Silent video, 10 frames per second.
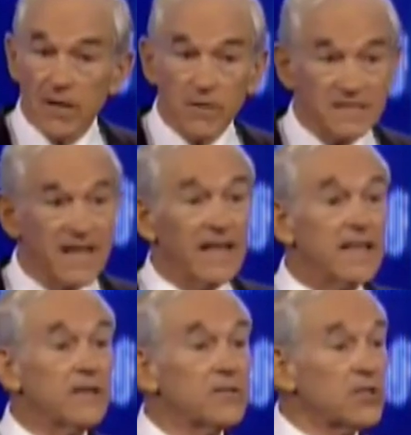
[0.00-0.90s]
Dr. Paul's
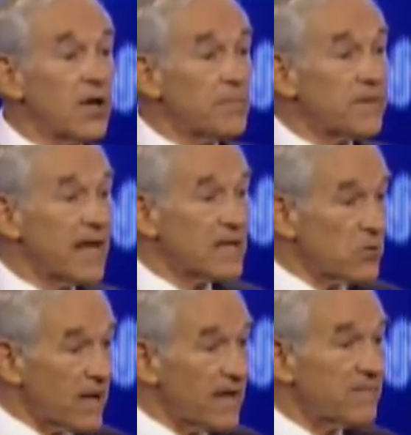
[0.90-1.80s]
brilliant response
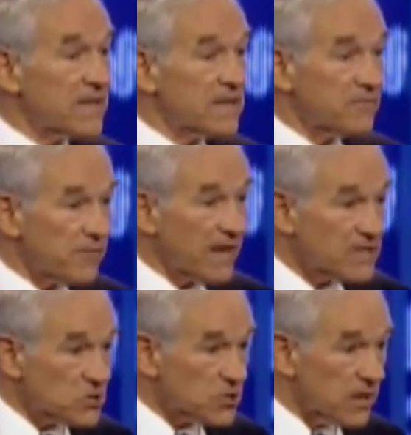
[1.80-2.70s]
to Blitzer's ignorant
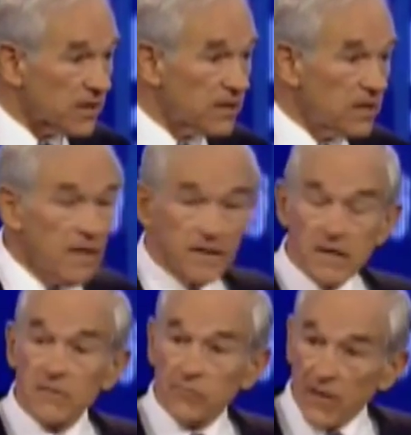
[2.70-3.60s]
question
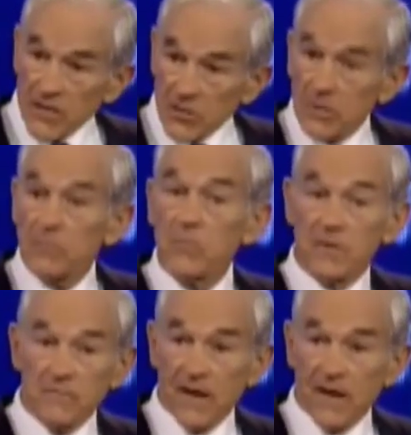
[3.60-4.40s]
couldn't be described by